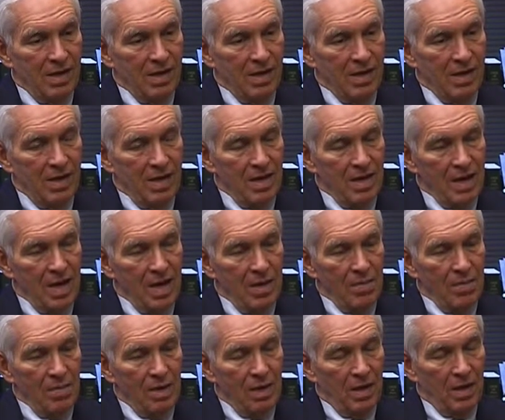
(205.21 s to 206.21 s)
he
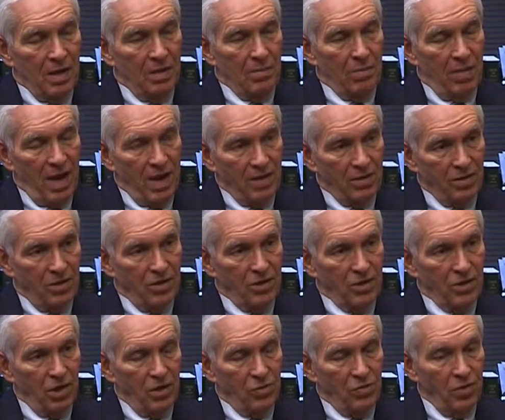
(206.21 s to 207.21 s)
came back to this
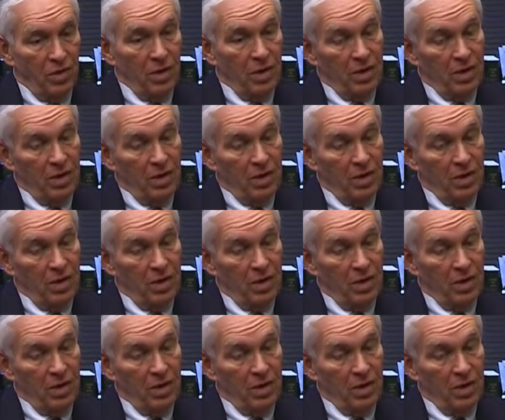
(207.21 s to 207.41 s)
country,